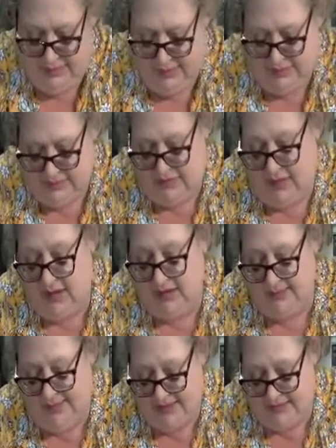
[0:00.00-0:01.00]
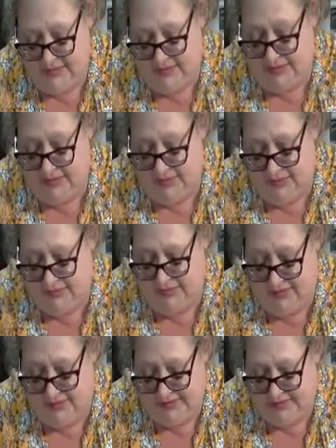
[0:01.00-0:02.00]
So jalapenos are known for
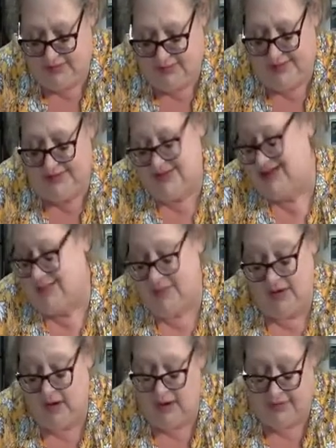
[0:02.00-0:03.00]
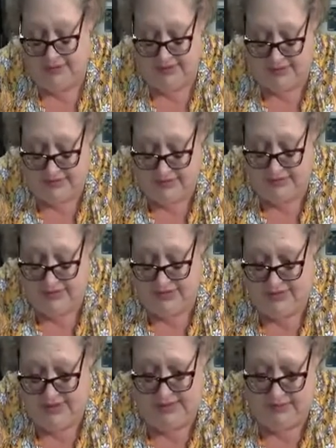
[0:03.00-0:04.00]
their spice. Some are hotter than others. You
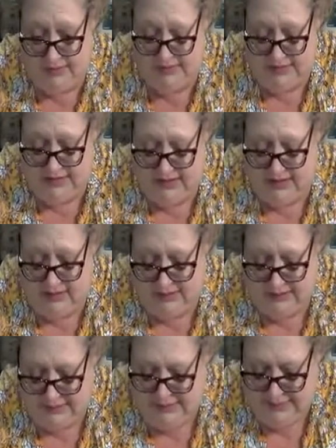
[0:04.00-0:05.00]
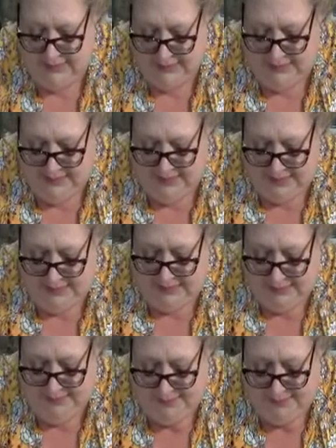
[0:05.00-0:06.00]
can't really tell.
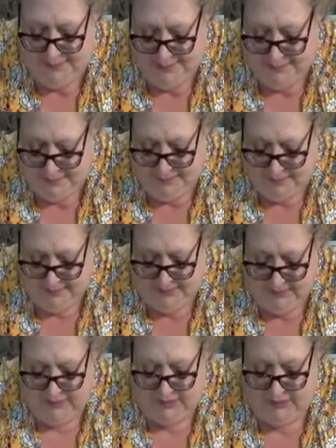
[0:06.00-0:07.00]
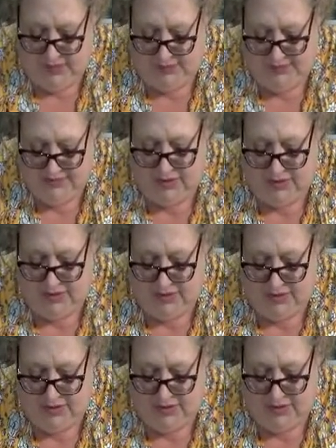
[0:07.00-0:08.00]
So I always go with
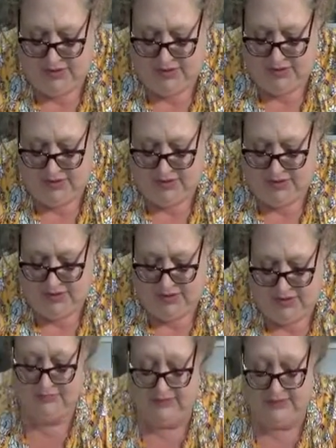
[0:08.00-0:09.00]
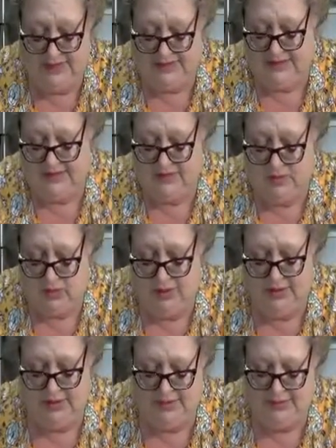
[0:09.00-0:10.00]
the less is more.
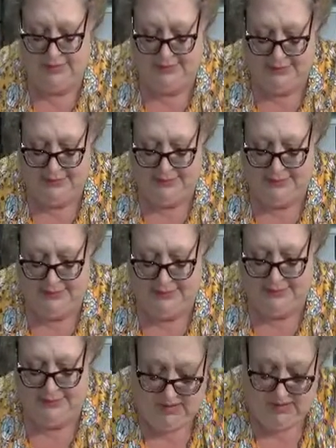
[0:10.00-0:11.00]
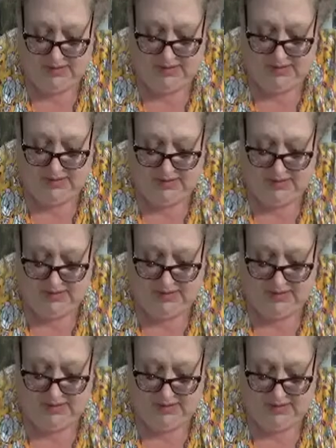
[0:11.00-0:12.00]
Put some in
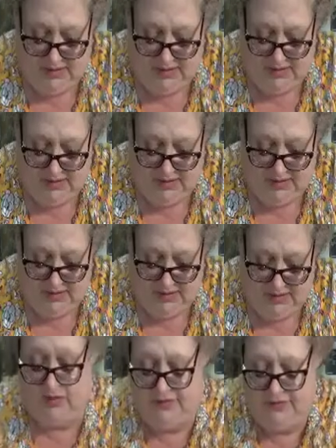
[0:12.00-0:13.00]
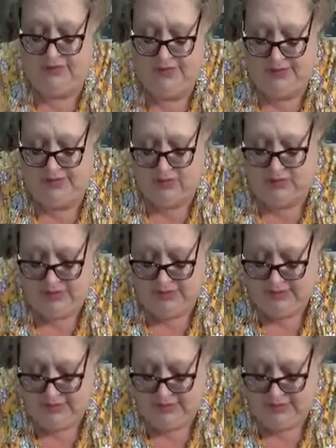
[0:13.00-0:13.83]
and add more if you need more.